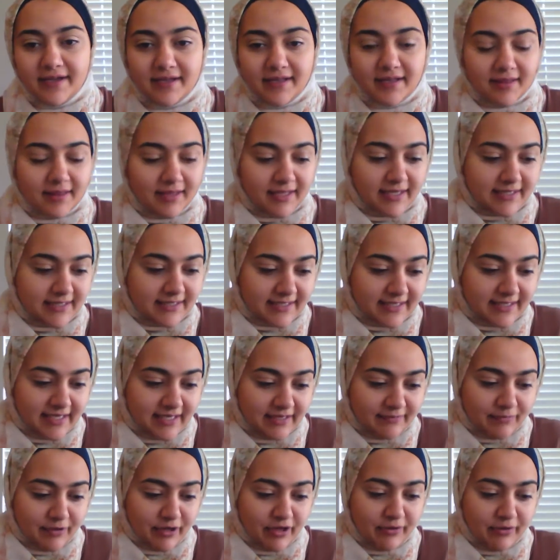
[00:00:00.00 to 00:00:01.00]
Let's
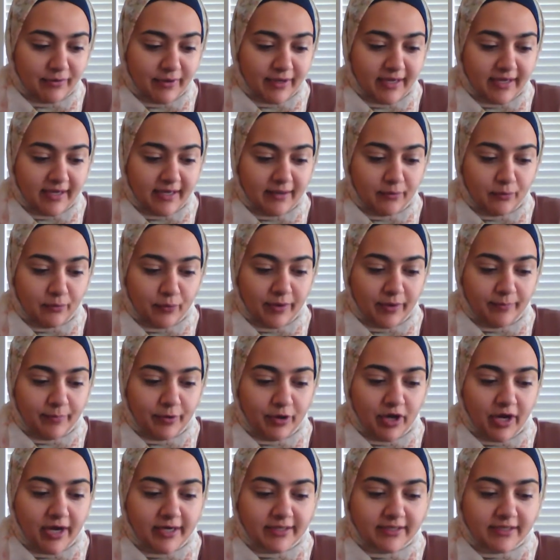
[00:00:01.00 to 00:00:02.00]
keep going. We
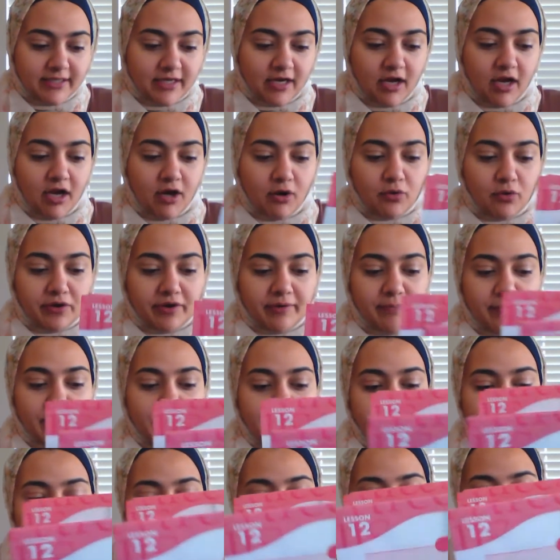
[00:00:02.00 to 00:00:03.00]
put a dot or a
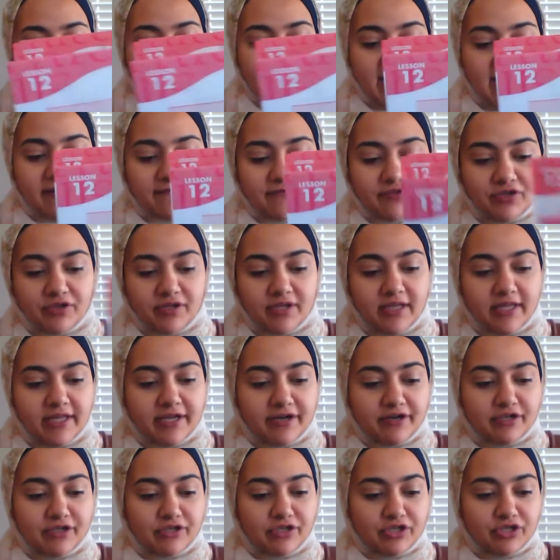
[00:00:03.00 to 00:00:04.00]
period after the
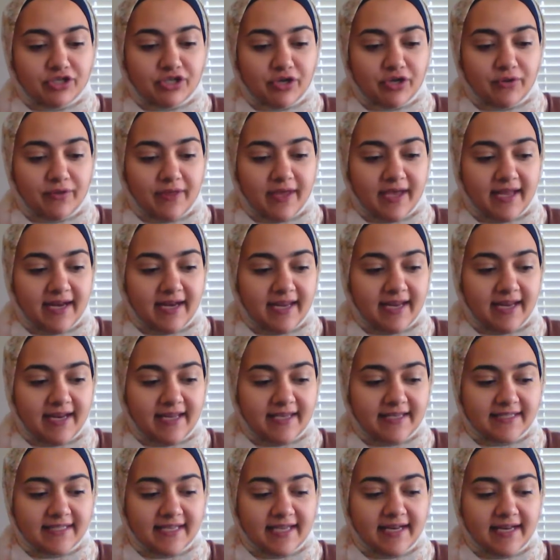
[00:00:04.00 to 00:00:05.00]
letter to show that it
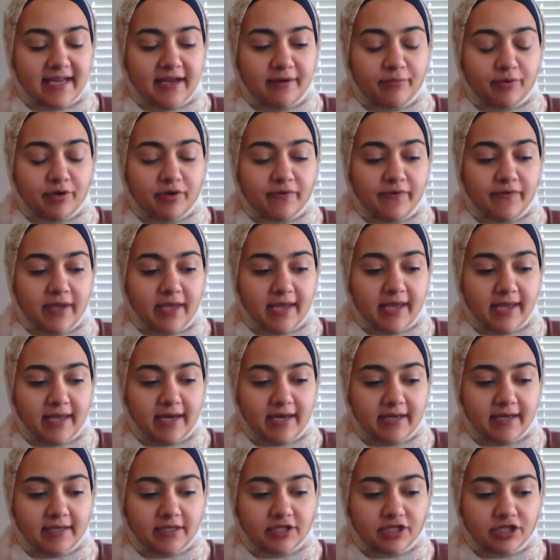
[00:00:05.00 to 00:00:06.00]
is an
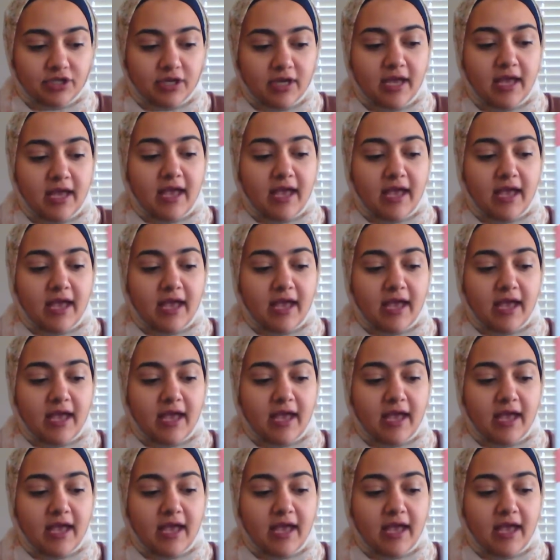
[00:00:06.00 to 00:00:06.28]
abbreviation